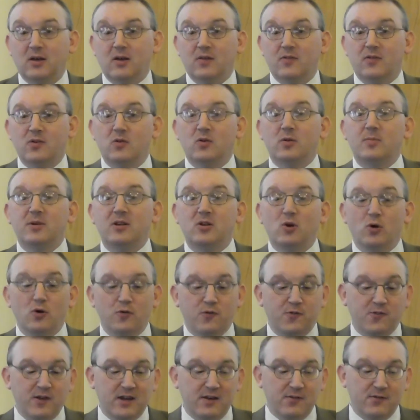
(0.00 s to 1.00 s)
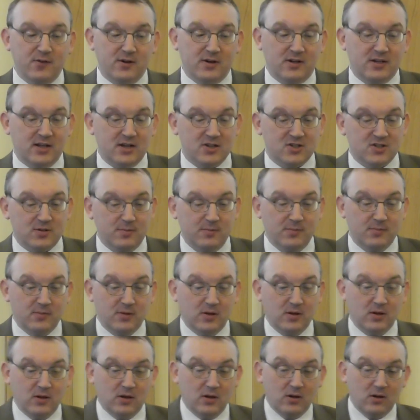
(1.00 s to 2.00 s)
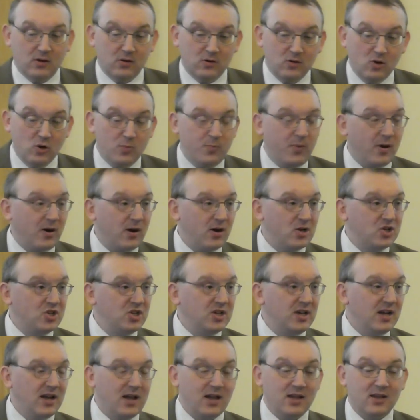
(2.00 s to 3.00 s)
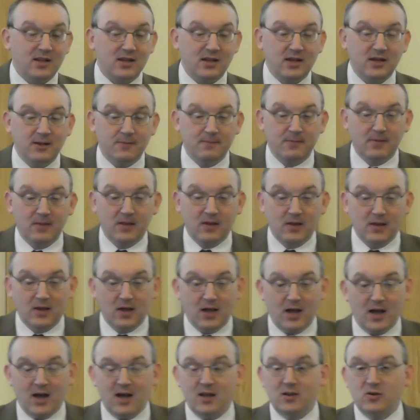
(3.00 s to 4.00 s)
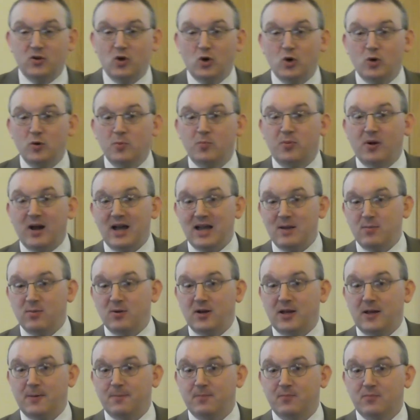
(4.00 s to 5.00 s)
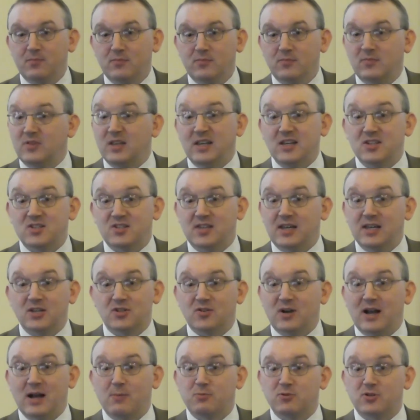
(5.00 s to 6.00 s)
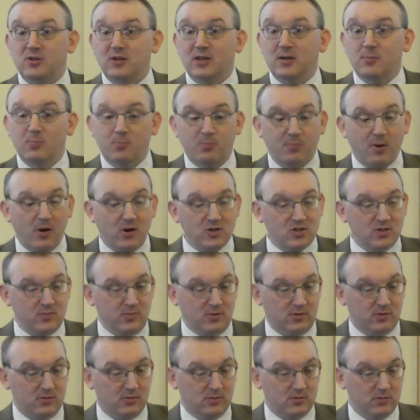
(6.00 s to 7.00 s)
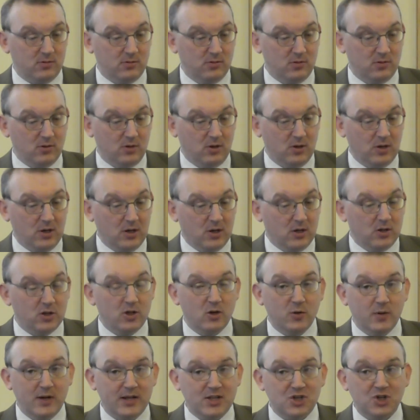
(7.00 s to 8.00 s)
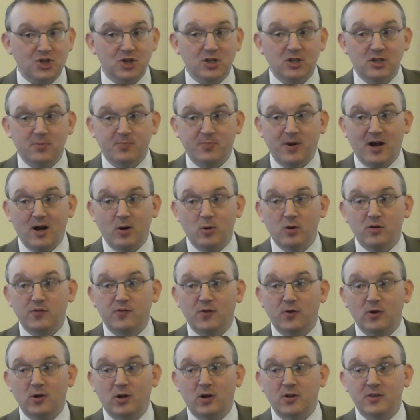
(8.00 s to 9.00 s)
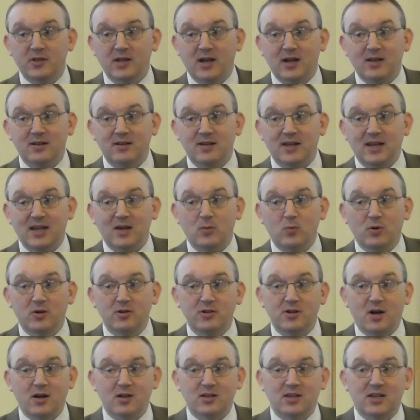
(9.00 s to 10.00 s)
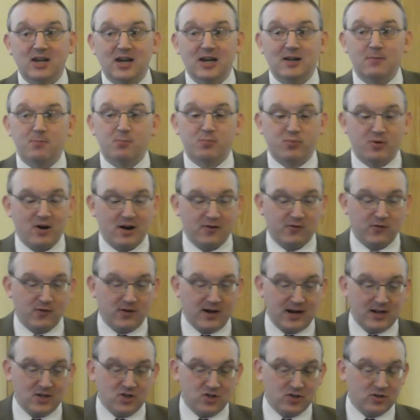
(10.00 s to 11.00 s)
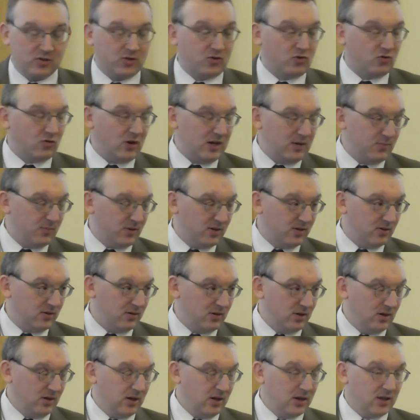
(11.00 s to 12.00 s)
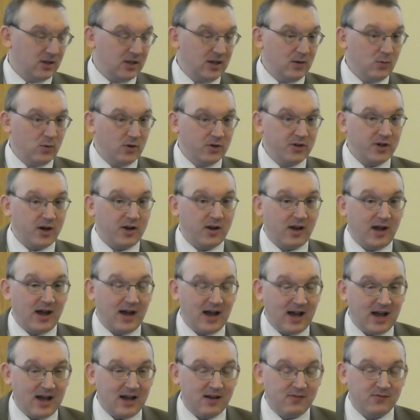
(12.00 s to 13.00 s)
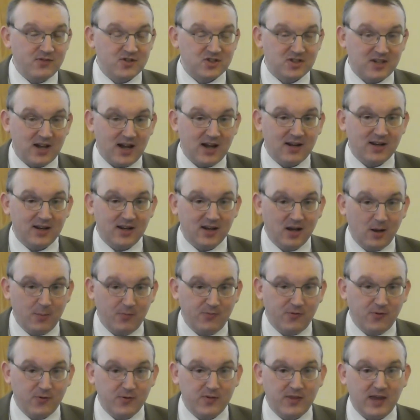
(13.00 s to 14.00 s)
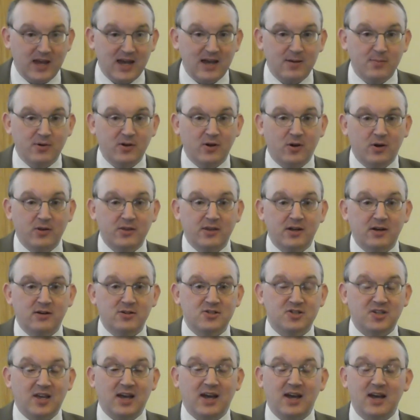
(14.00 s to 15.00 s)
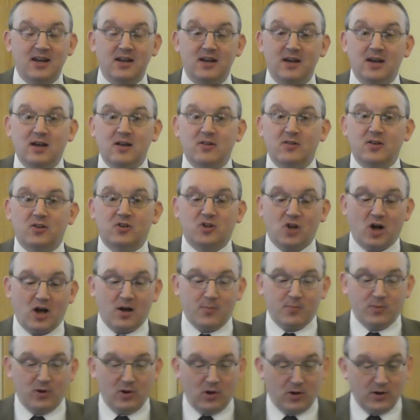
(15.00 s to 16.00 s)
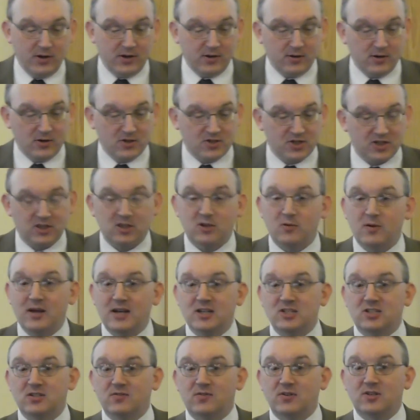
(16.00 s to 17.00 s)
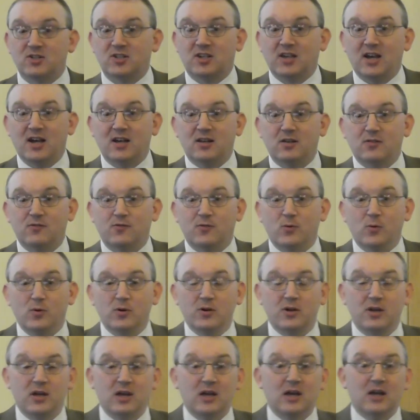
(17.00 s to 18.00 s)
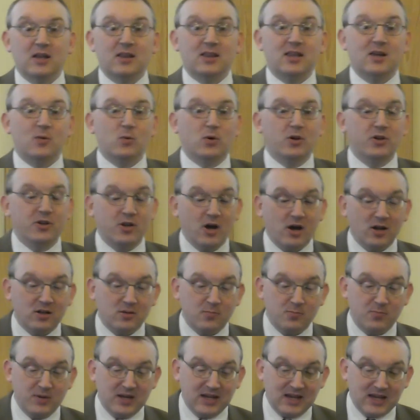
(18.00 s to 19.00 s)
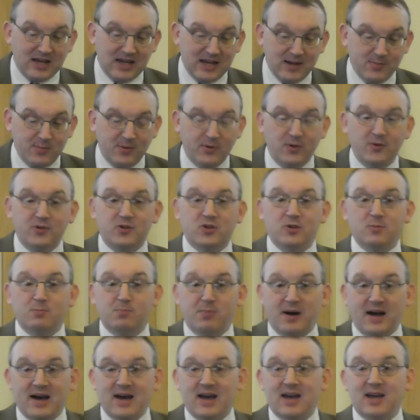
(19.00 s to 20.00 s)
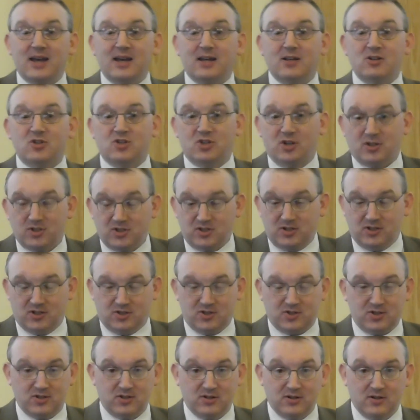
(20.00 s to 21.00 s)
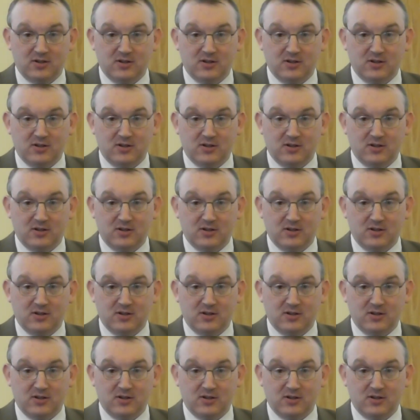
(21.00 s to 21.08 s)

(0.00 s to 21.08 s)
There will be no favoritism, no partiality, and no bribery. These things are absolutely impossible. The rich and the powerful on that day will not get preferential treatment. They will not have standing up for them and on their side the top lawyers that the rest of us can't afford, they will not be able to buy justice.